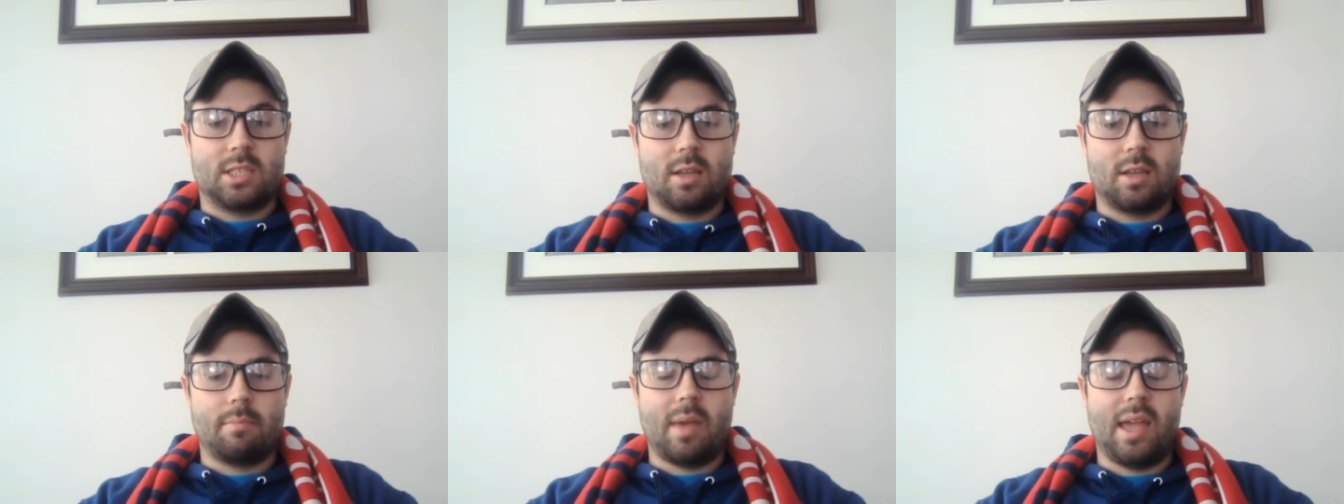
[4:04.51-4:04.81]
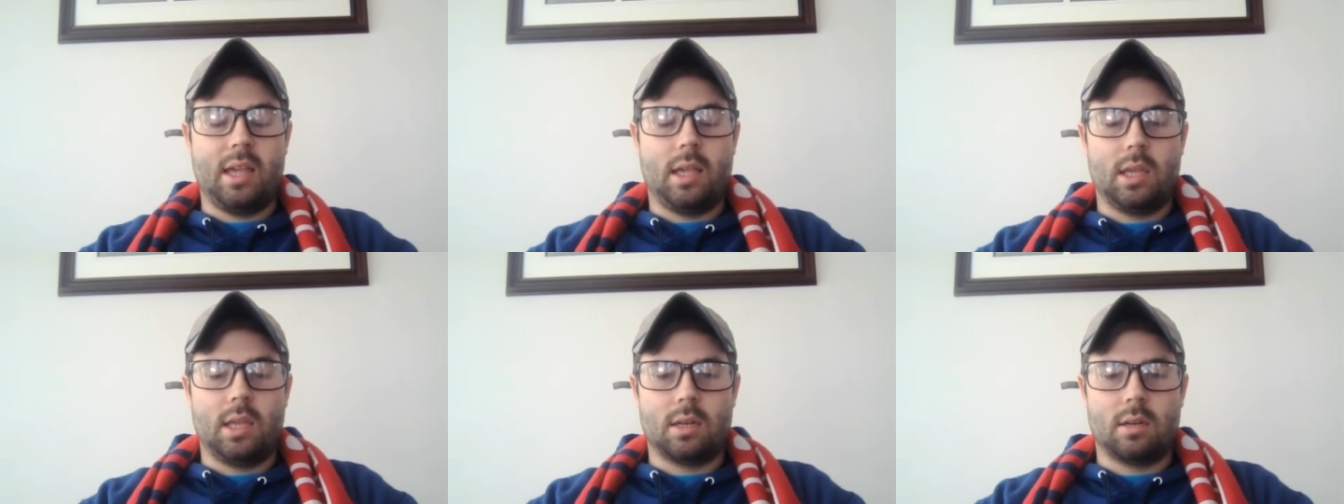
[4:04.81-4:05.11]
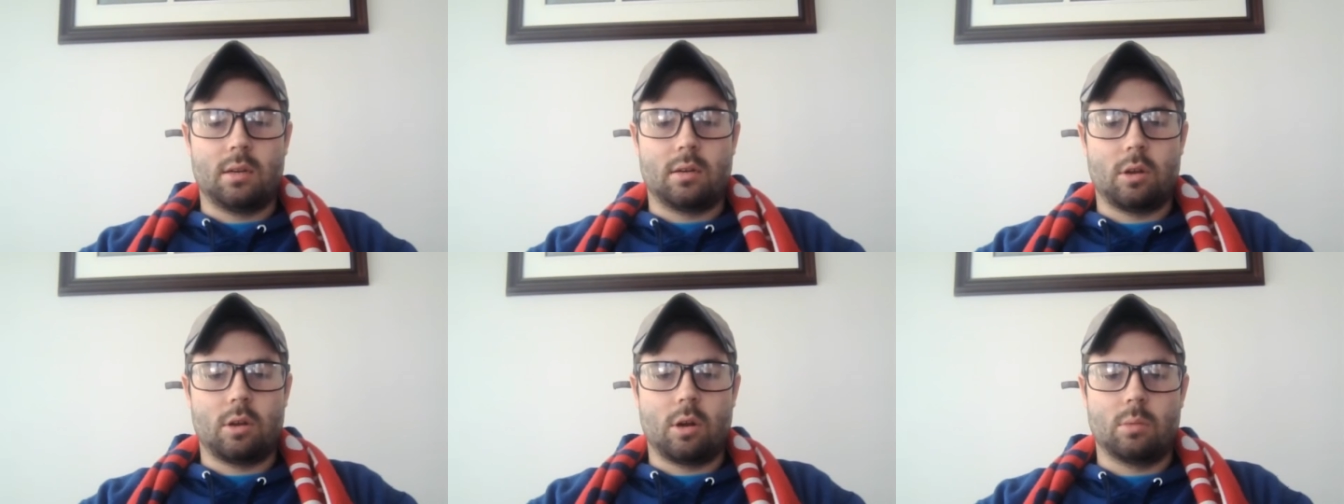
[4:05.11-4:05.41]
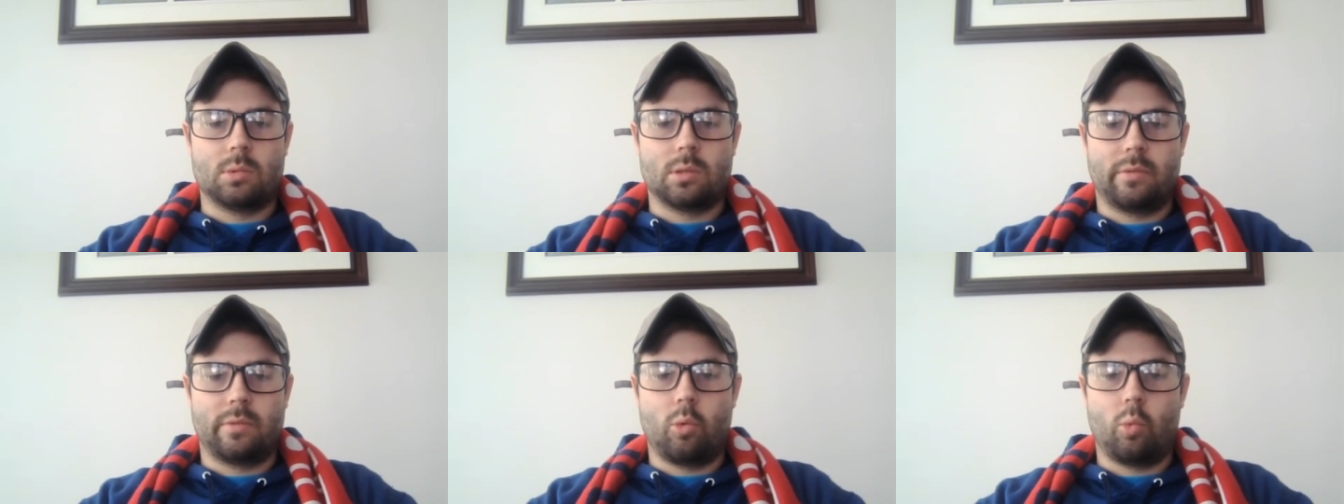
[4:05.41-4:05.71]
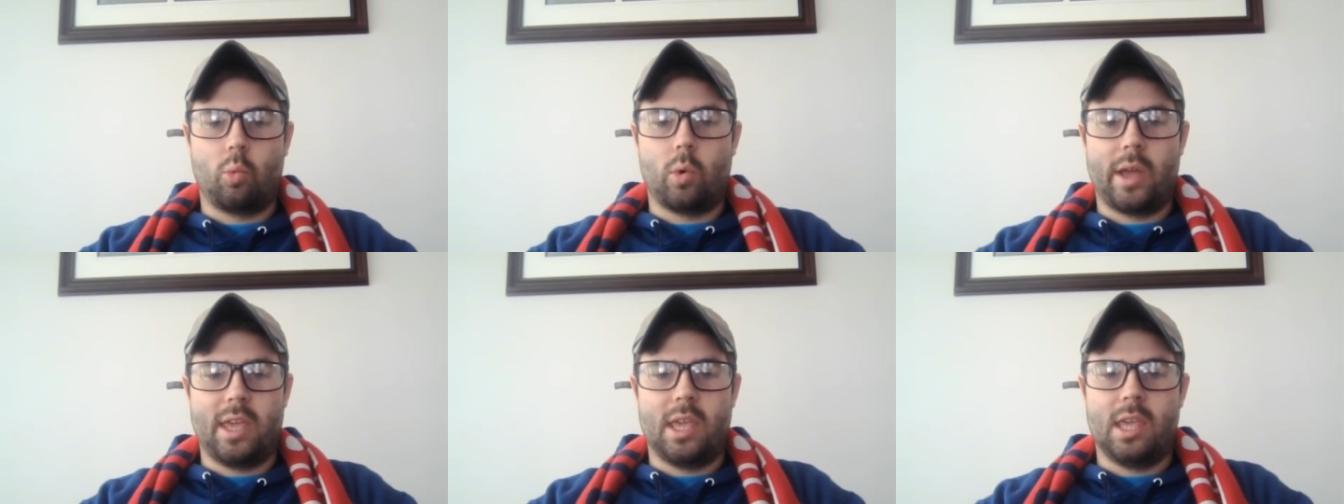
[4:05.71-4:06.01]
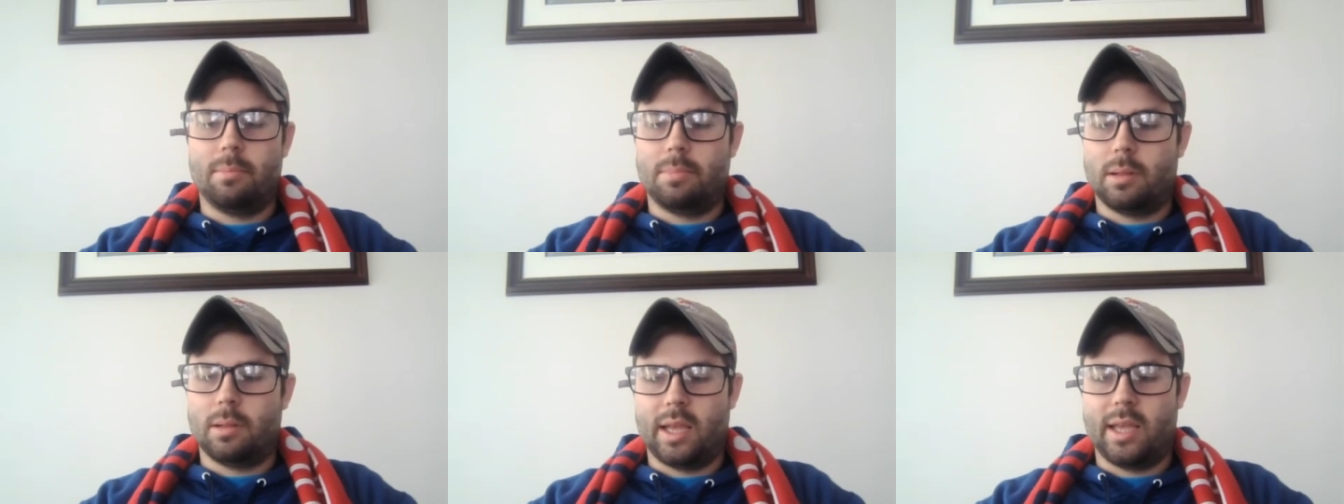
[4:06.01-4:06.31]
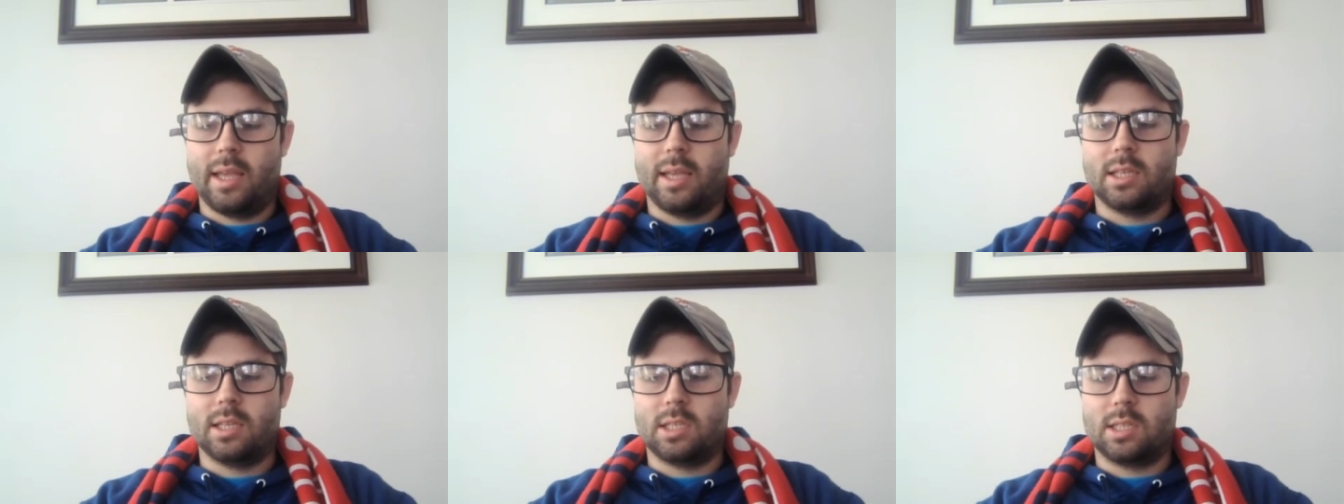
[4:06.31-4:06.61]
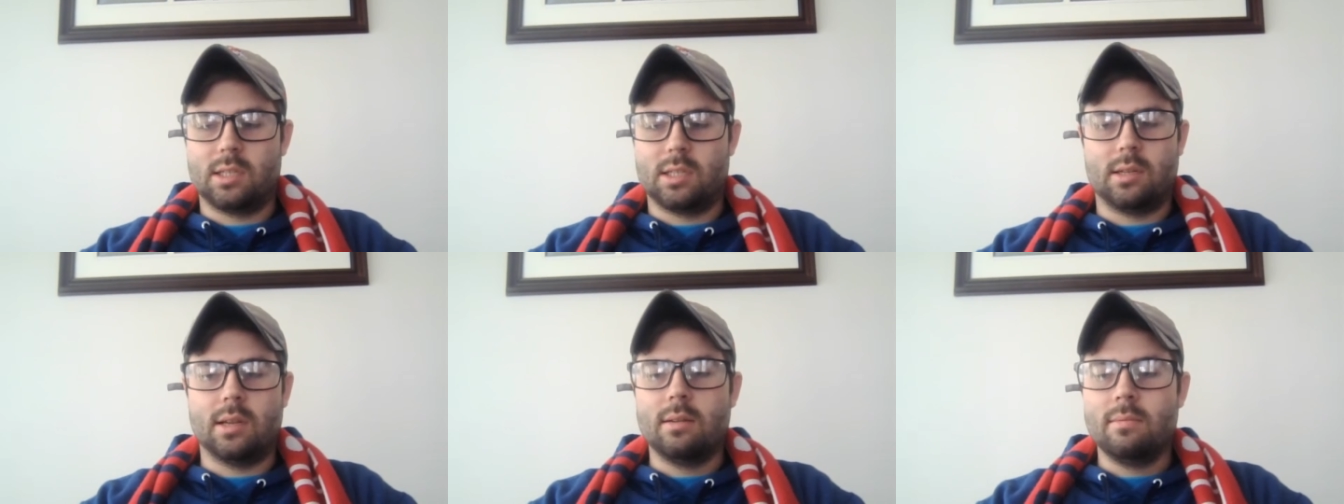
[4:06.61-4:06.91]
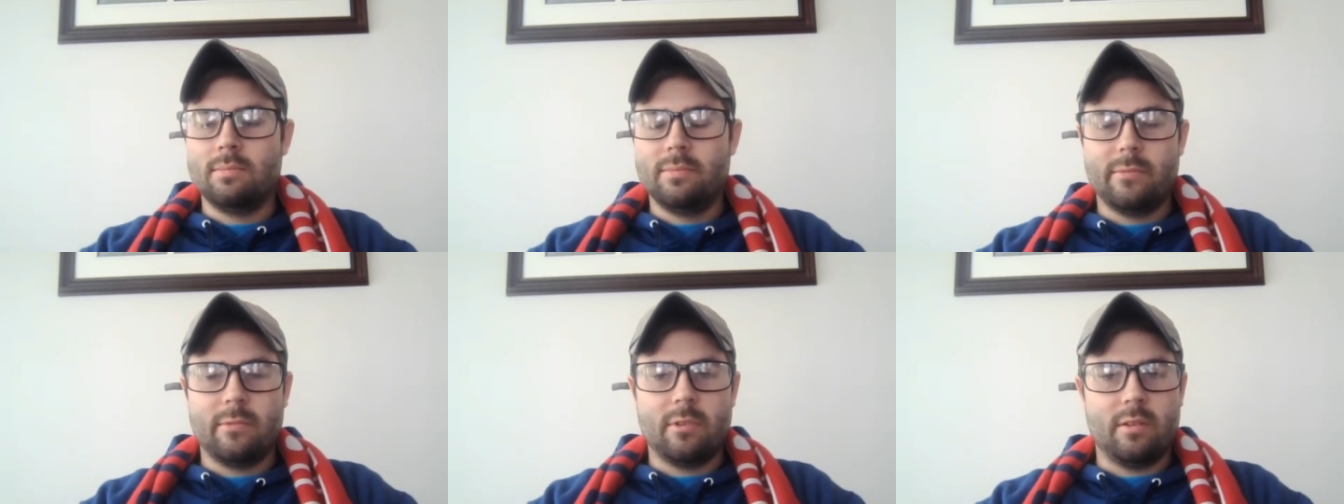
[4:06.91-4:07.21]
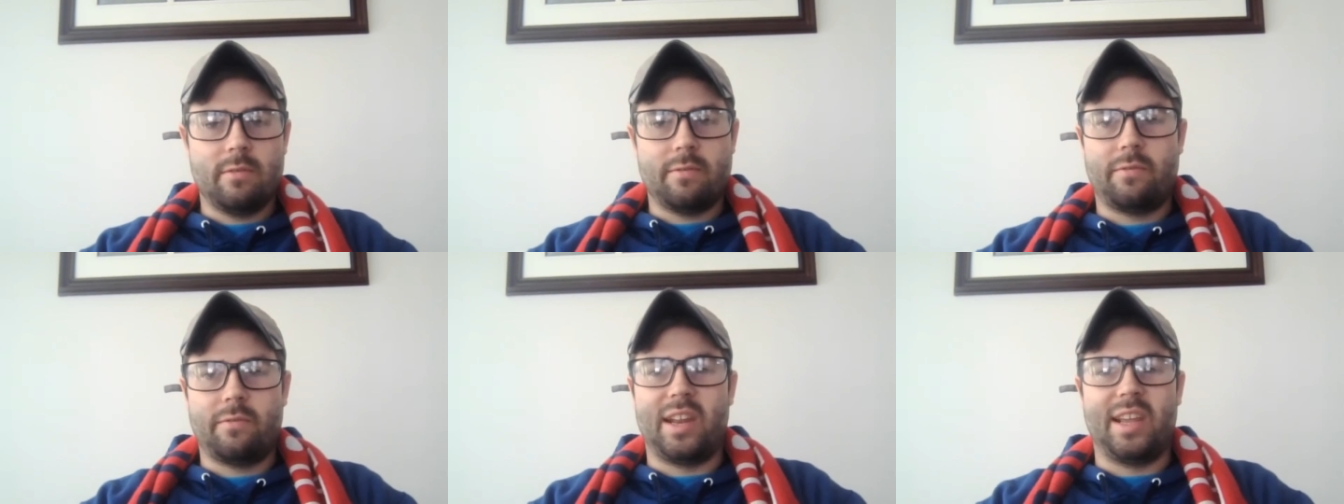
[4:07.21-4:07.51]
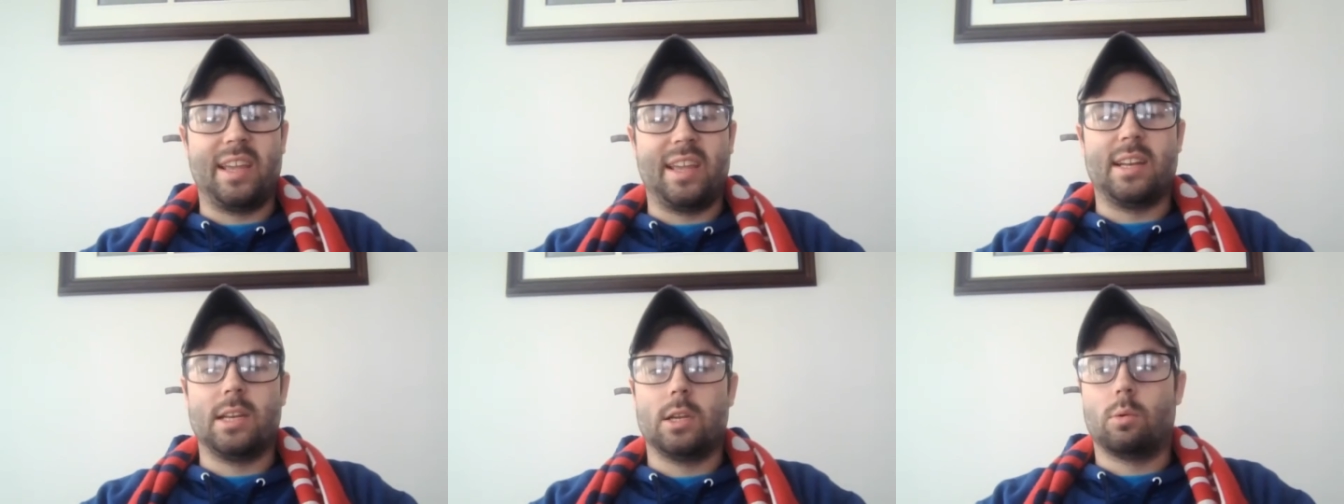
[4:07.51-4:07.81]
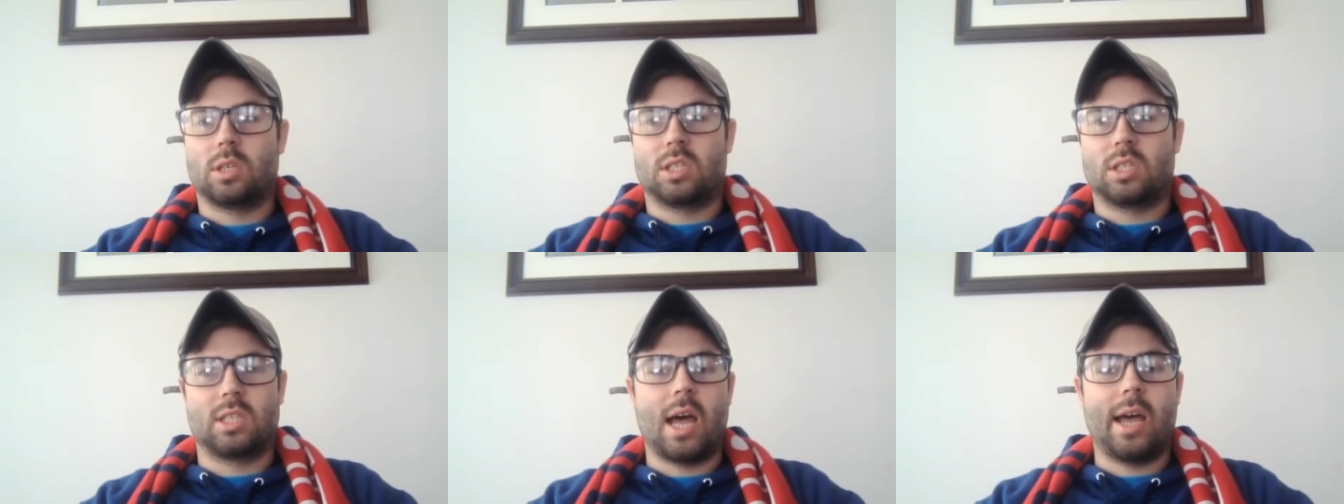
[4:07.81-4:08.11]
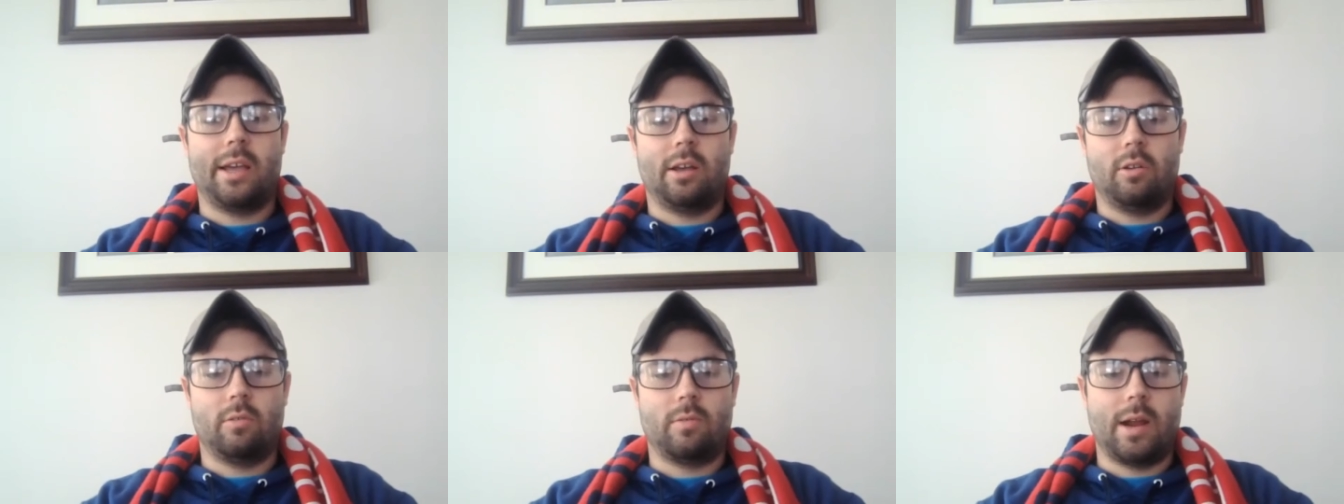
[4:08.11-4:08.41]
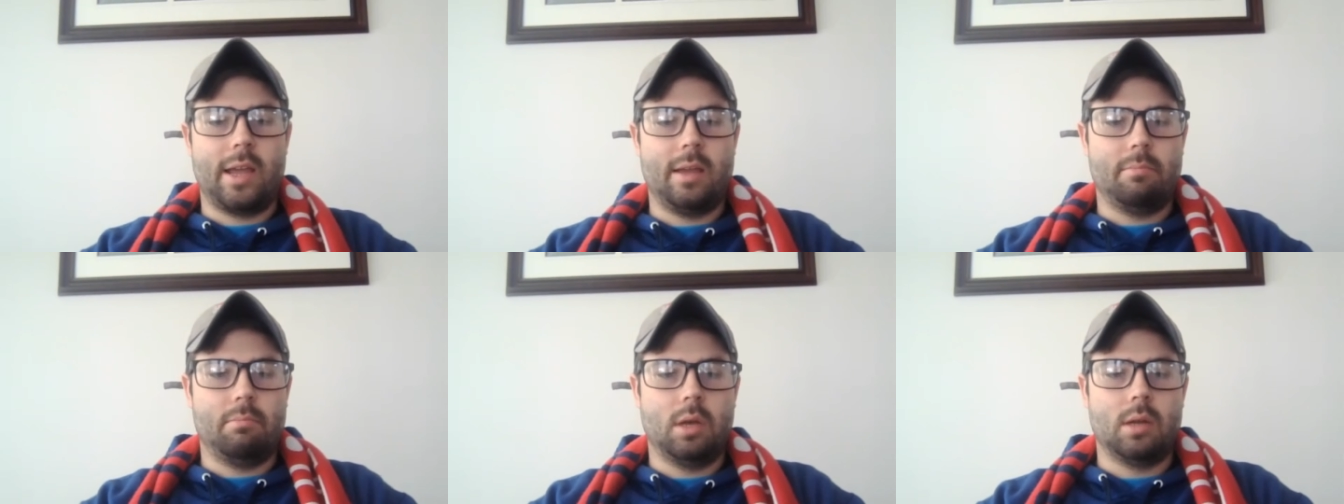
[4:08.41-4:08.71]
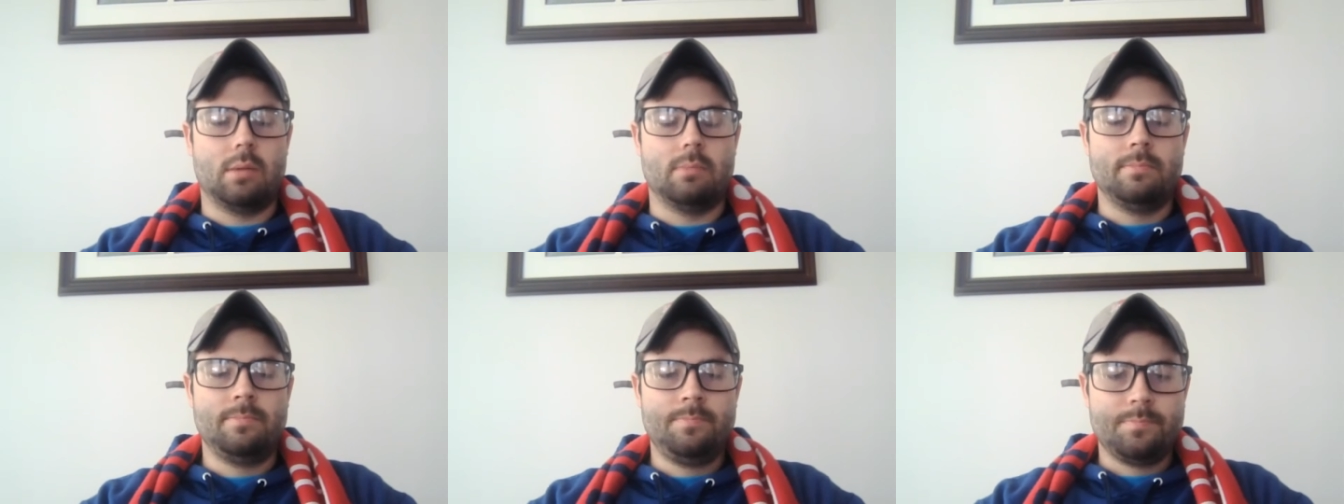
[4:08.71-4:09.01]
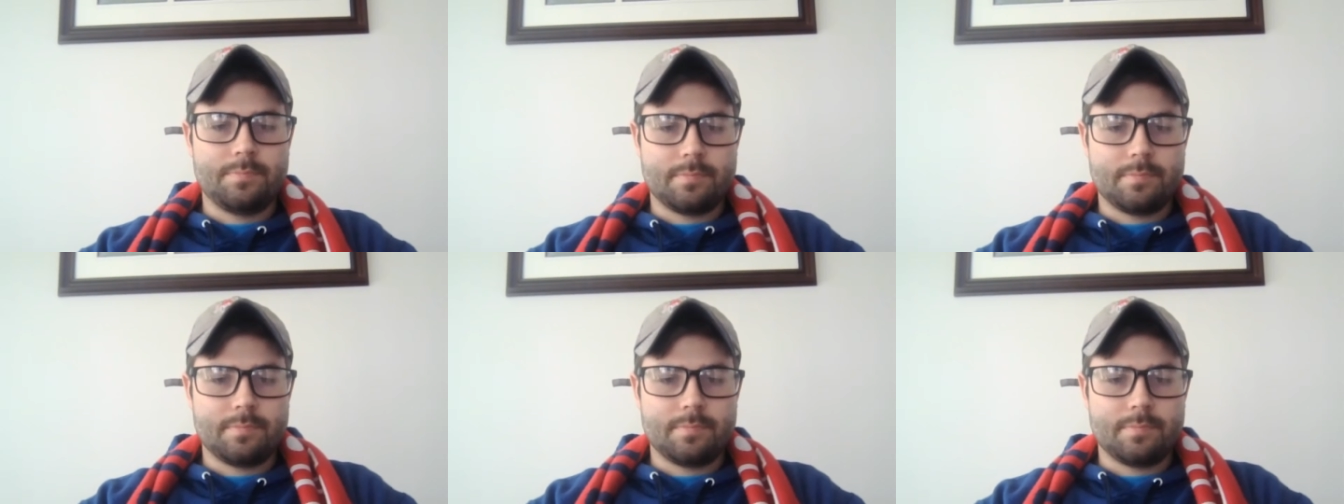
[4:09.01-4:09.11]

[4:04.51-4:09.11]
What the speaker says: to make in terms of the way he plays and fitting into a style, right? But